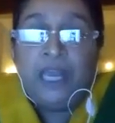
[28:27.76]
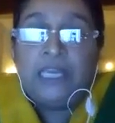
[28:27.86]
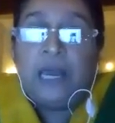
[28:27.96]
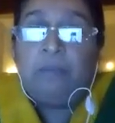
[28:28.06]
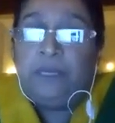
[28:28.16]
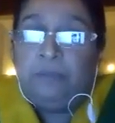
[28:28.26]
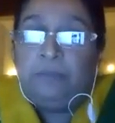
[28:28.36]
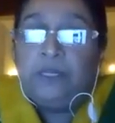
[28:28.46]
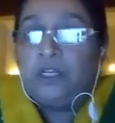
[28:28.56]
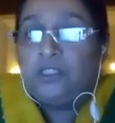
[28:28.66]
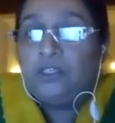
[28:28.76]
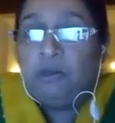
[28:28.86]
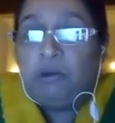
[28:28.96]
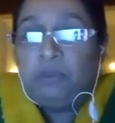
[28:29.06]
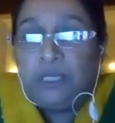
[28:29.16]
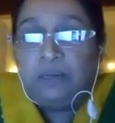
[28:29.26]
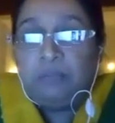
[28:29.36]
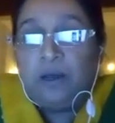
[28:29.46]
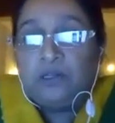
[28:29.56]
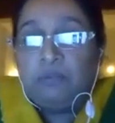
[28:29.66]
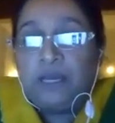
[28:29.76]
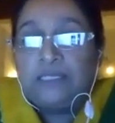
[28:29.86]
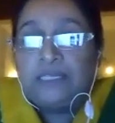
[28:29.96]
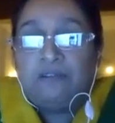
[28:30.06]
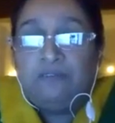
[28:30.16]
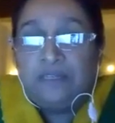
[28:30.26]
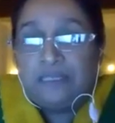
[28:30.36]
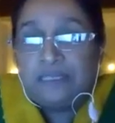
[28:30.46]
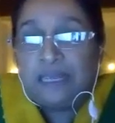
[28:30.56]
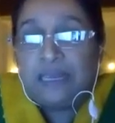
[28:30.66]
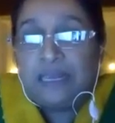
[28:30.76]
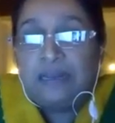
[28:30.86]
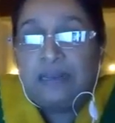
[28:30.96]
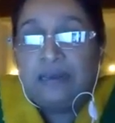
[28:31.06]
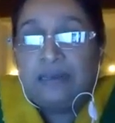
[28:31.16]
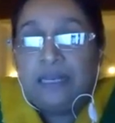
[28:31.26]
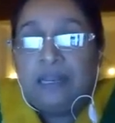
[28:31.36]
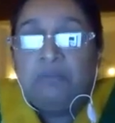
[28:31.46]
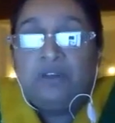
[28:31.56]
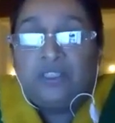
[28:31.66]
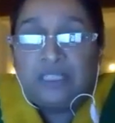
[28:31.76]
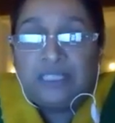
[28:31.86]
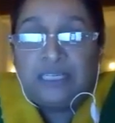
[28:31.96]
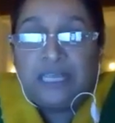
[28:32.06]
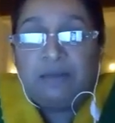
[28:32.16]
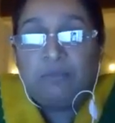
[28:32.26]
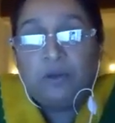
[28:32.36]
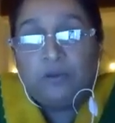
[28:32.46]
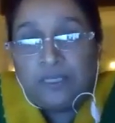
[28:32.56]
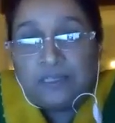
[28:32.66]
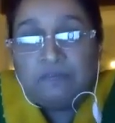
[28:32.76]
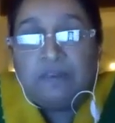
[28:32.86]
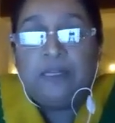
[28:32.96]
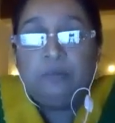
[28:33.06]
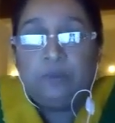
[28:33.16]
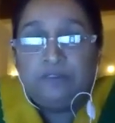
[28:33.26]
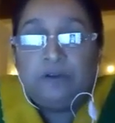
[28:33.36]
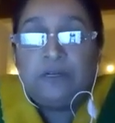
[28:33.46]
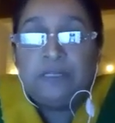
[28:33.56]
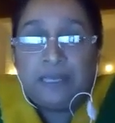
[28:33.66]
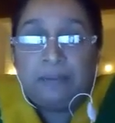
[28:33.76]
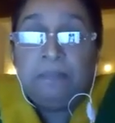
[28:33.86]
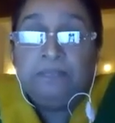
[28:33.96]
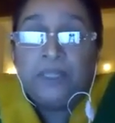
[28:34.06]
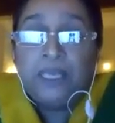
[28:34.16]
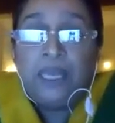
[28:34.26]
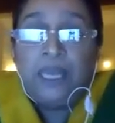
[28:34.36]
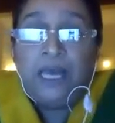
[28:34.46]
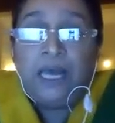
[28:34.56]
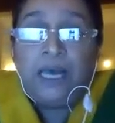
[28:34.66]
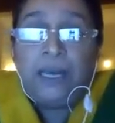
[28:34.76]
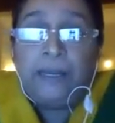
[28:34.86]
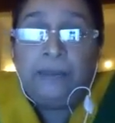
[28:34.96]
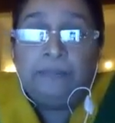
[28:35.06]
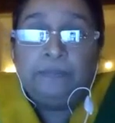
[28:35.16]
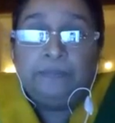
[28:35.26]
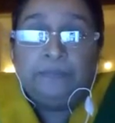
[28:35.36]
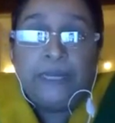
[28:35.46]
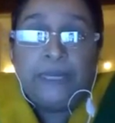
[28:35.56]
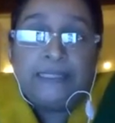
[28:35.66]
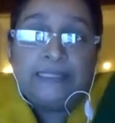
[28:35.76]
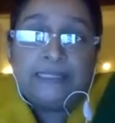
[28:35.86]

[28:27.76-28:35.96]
yeah, people got to know me about my service, and in emergency, I'm always available for them. But